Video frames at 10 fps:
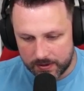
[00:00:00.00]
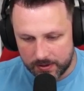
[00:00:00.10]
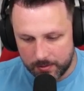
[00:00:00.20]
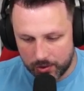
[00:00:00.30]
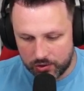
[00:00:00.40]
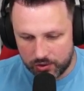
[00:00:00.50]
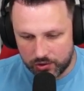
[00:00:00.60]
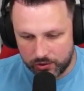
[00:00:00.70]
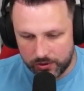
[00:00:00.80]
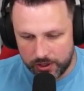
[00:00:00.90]
Monster
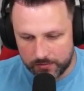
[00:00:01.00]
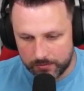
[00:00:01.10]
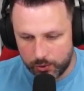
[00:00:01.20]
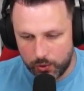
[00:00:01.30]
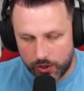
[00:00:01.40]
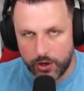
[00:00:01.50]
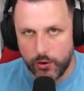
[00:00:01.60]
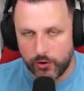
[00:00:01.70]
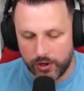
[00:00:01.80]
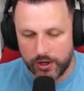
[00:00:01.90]
Slugger. Low-key
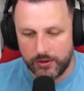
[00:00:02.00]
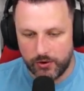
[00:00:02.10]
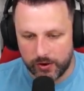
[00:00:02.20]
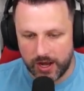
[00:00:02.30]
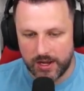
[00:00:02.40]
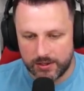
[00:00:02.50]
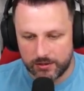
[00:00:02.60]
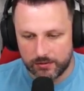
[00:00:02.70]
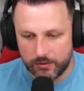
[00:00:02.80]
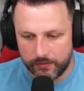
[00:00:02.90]
okay, you know, guys.
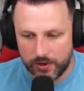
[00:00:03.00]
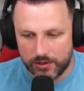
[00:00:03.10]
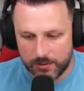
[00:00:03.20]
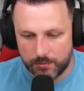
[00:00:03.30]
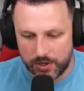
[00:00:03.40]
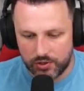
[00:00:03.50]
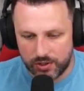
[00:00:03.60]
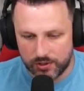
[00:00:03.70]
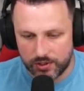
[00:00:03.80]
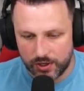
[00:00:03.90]
Look, first
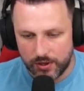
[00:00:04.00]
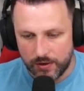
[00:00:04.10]
impressions.